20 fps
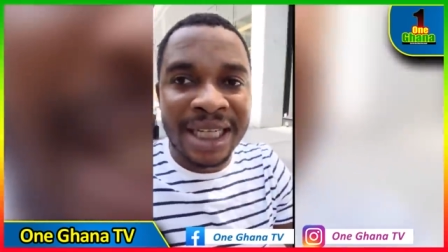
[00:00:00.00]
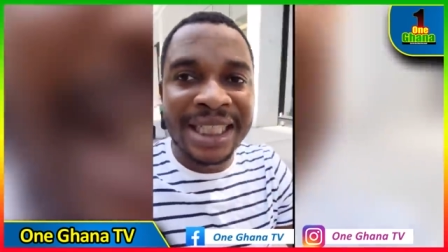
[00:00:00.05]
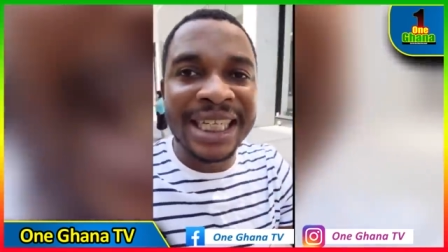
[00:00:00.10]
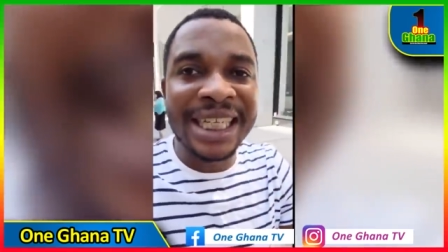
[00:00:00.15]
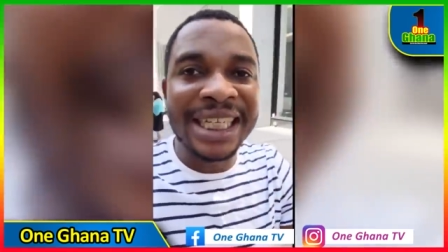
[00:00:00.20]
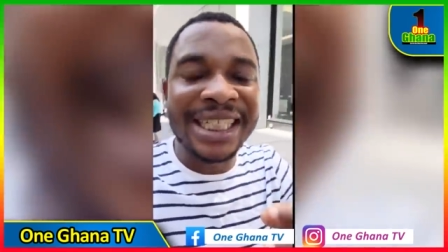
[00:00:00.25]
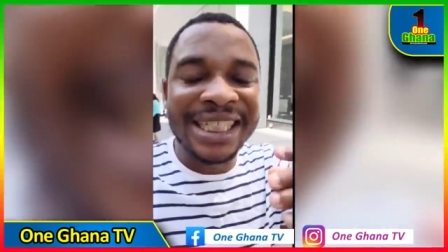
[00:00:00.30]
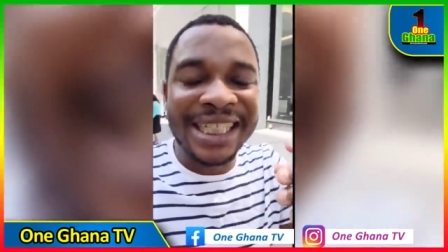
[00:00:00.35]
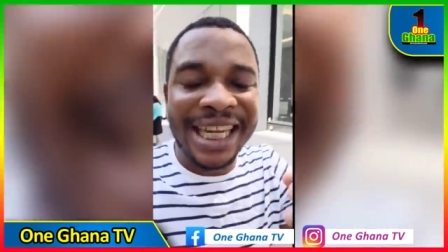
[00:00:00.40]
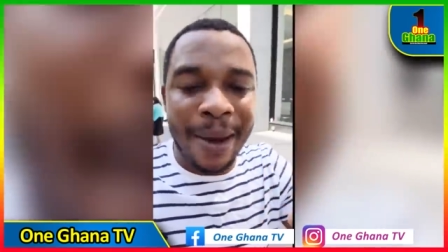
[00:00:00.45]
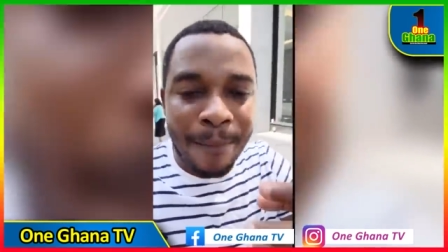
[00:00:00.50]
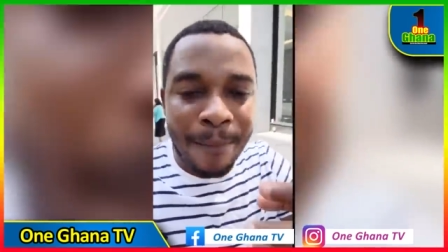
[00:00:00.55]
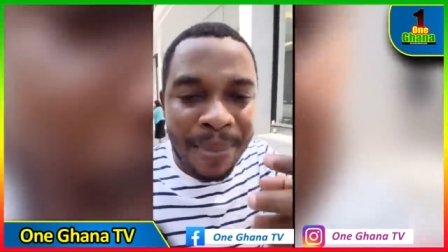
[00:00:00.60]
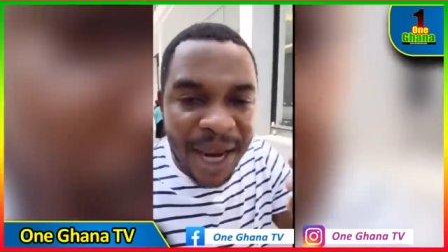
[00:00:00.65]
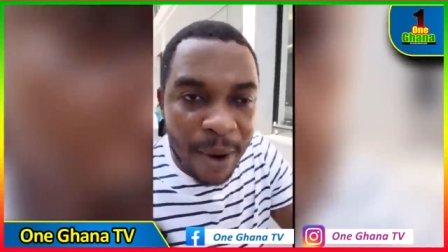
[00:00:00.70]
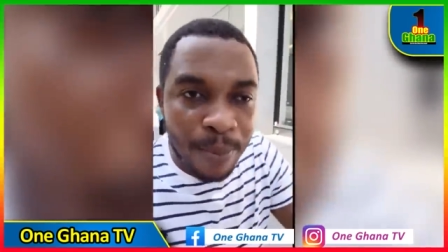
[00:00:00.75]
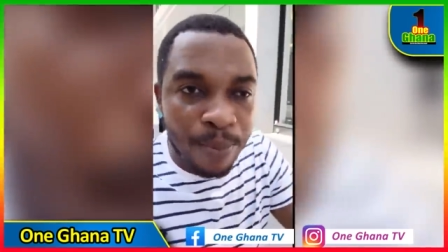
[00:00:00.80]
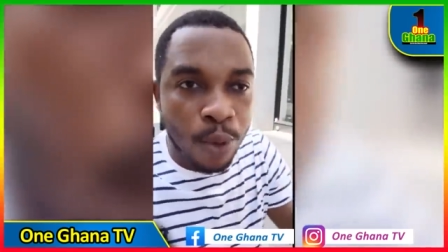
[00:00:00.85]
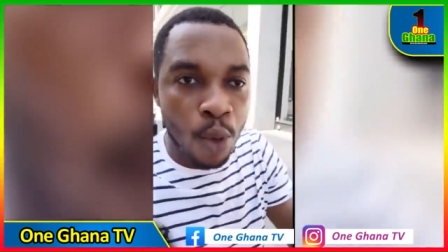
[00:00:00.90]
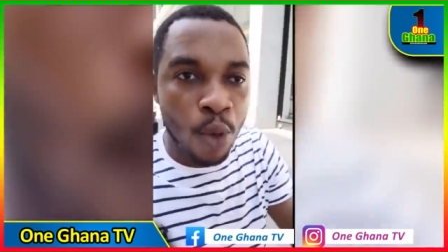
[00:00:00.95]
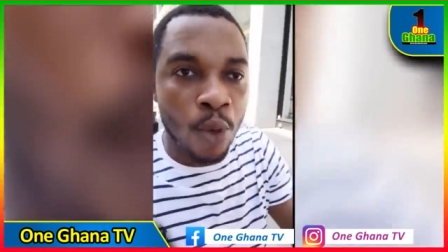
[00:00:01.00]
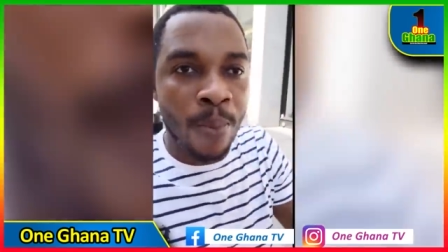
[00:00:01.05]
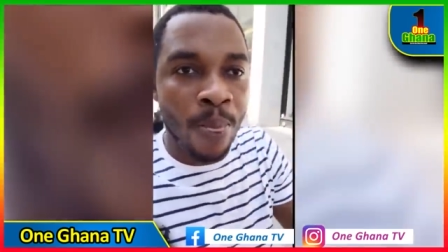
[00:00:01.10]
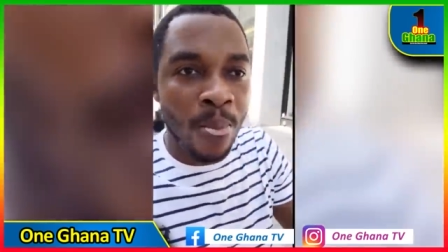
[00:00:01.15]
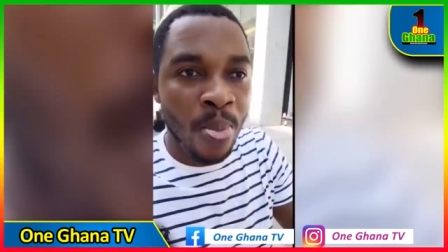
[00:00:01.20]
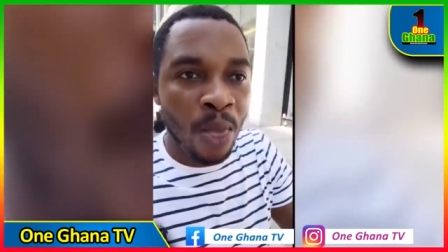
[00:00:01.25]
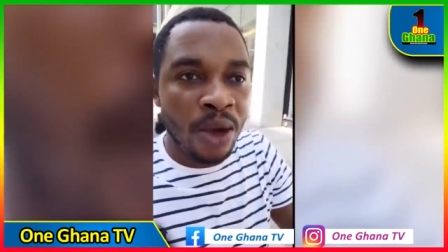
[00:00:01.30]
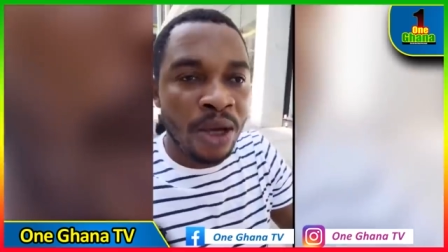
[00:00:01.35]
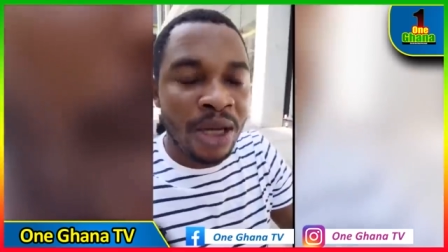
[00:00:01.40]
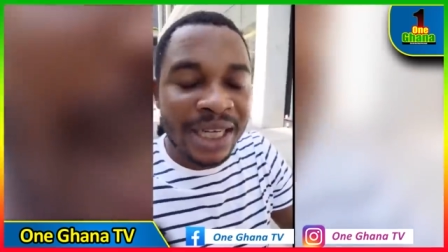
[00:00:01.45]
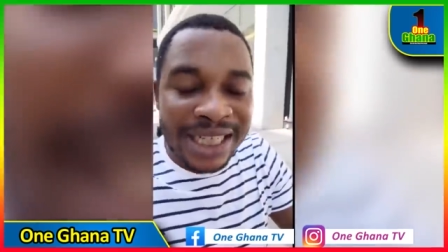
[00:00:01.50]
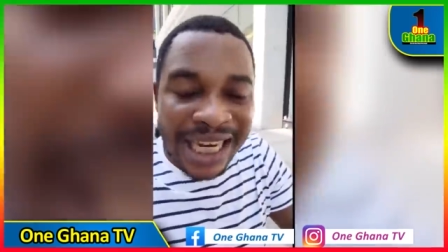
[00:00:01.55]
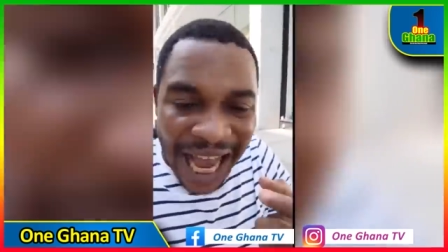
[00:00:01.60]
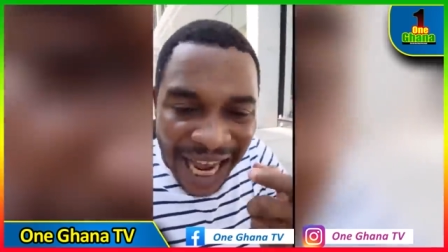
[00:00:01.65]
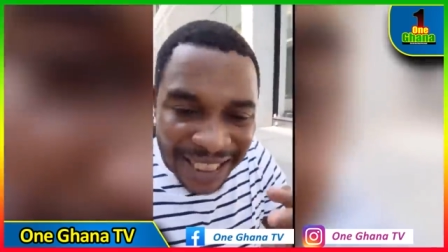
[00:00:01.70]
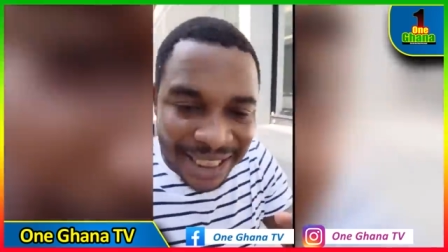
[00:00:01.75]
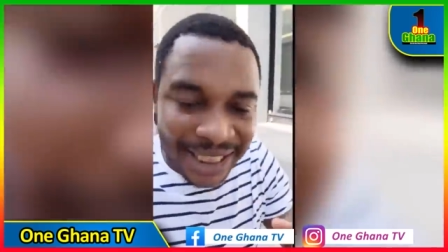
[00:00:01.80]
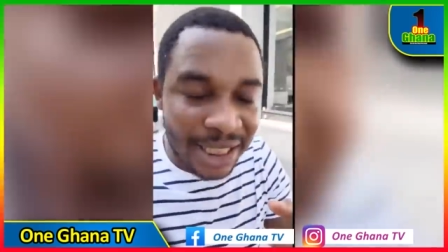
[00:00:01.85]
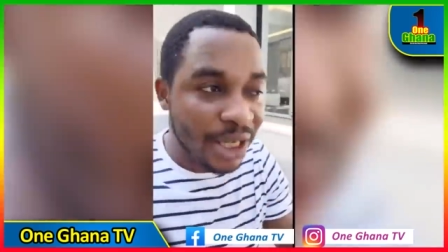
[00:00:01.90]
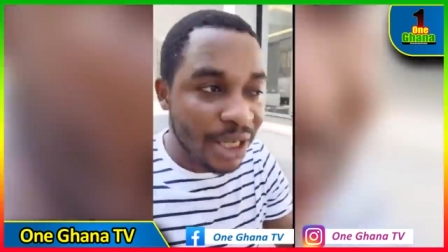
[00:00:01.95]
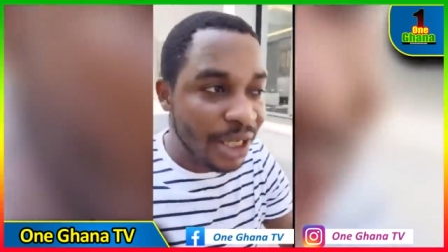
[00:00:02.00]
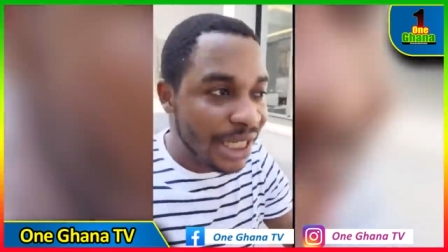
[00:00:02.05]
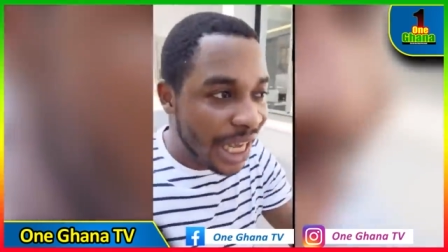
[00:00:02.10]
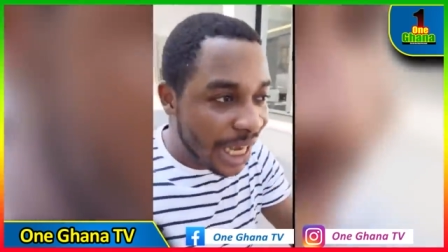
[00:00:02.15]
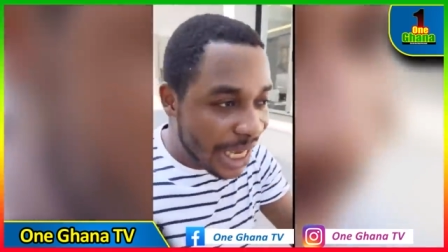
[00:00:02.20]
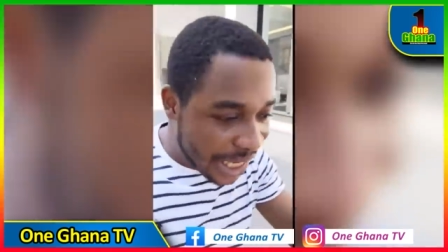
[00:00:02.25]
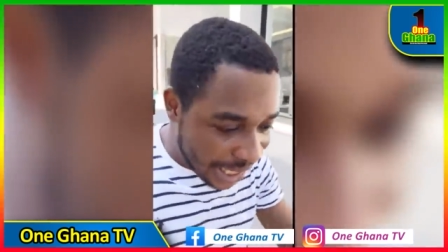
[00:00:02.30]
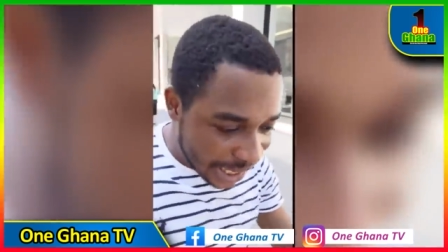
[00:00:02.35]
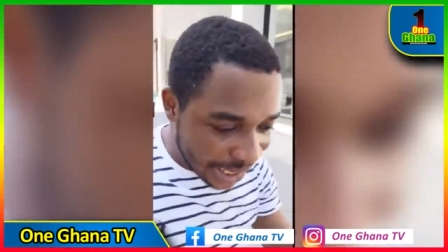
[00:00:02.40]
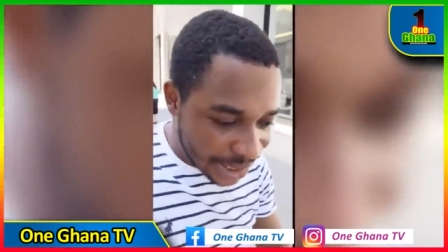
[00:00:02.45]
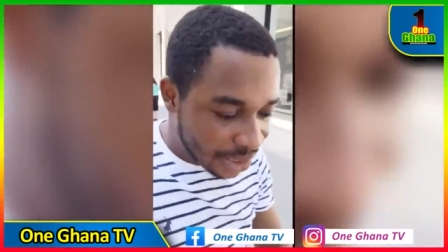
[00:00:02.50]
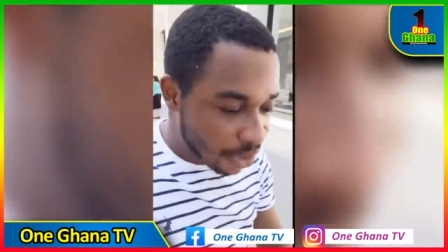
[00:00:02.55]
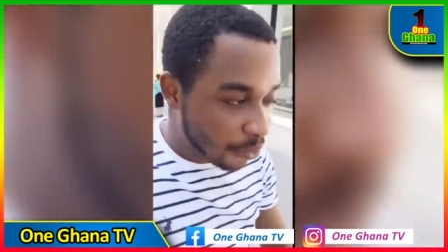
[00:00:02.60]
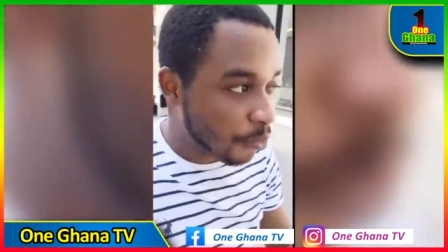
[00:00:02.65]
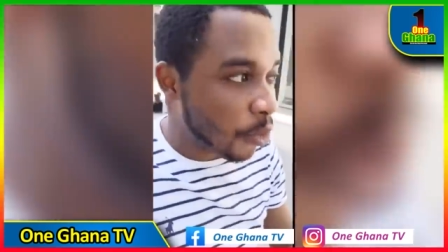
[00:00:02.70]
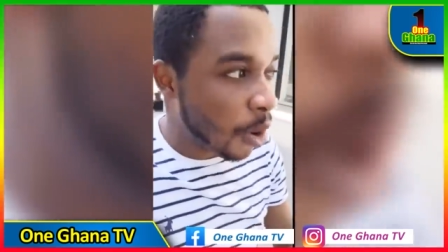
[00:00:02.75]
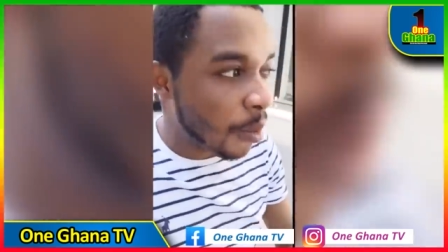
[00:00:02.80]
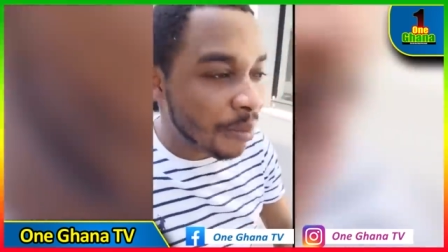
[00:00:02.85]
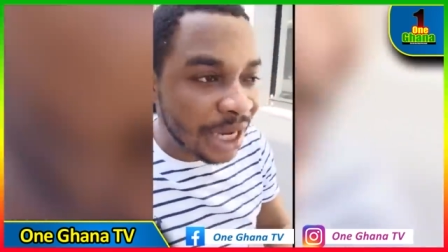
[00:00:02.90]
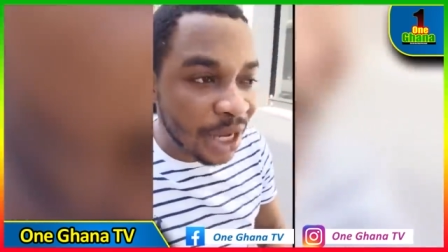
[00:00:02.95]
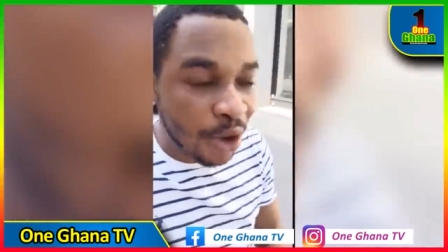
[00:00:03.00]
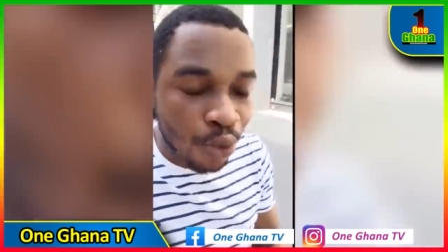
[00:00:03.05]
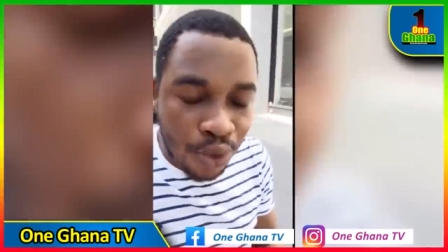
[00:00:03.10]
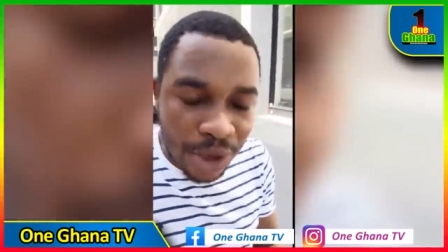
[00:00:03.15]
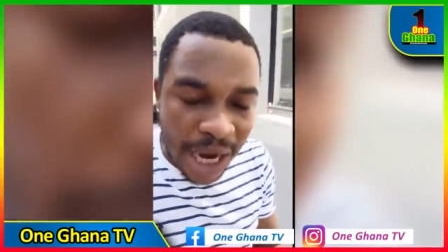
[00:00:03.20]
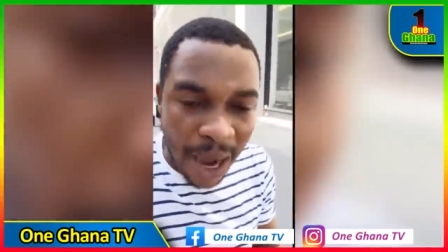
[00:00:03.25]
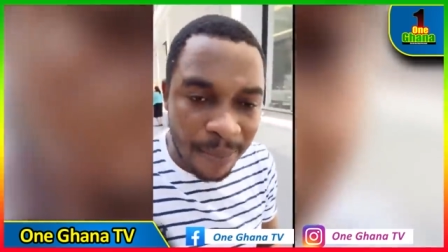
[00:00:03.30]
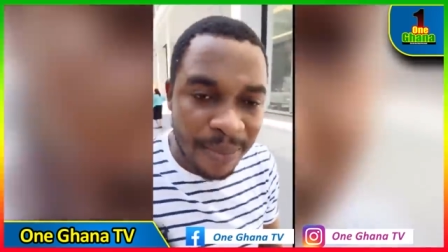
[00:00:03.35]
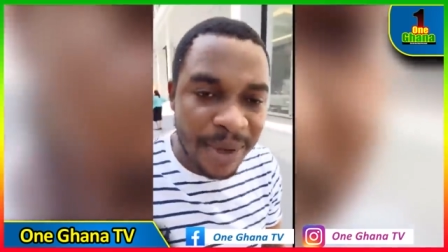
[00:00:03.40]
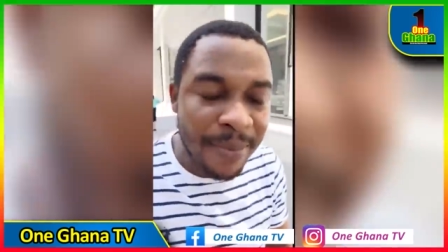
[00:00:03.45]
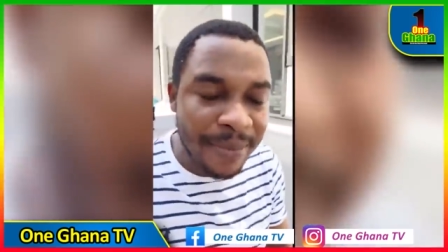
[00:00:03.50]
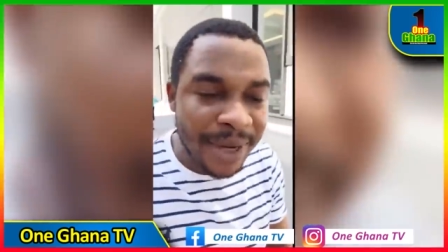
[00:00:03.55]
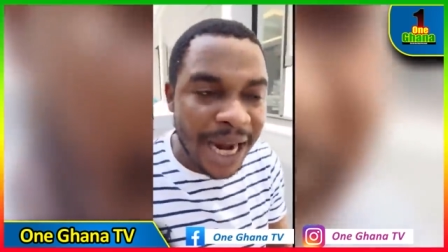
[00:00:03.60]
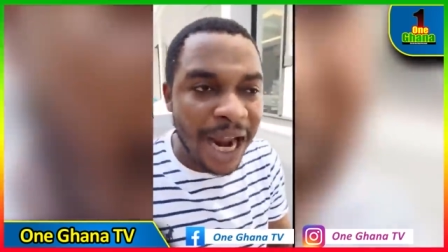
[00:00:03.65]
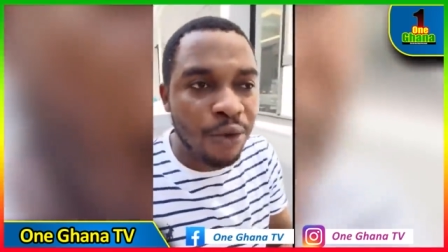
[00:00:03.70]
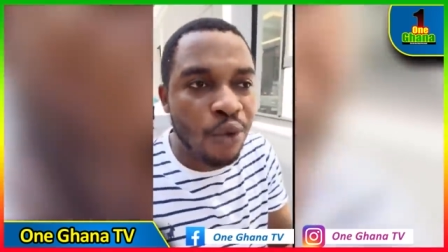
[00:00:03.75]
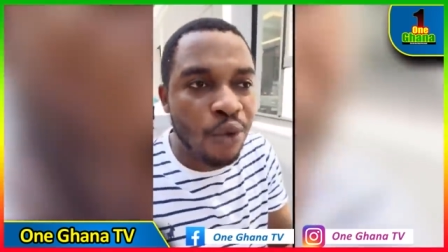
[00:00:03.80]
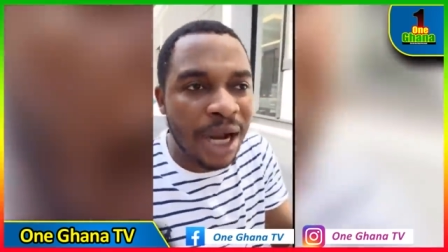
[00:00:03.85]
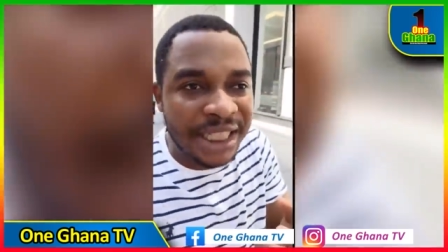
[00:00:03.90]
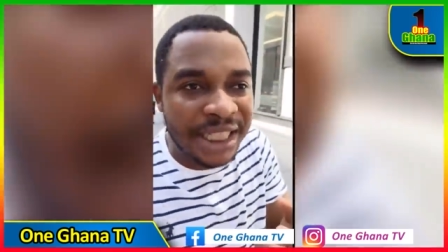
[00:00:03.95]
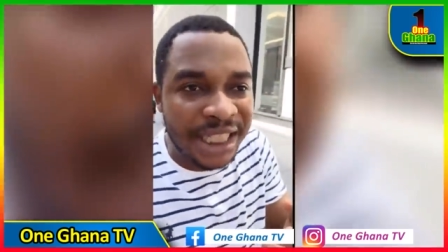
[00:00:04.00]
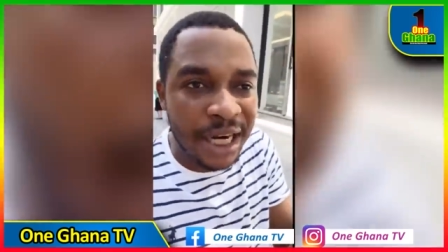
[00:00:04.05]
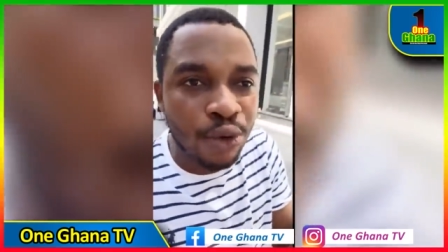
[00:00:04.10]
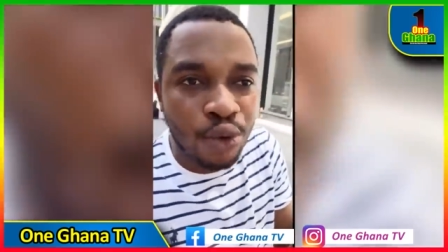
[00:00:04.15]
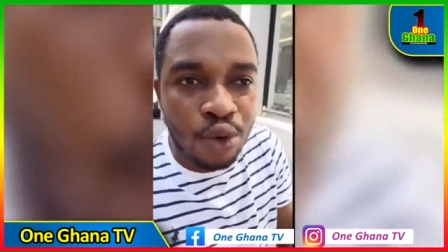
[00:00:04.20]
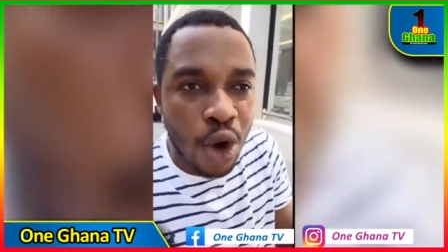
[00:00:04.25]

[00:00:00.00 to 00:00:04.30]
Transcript: teach the people that the case from Nimkra Brem Nanuache,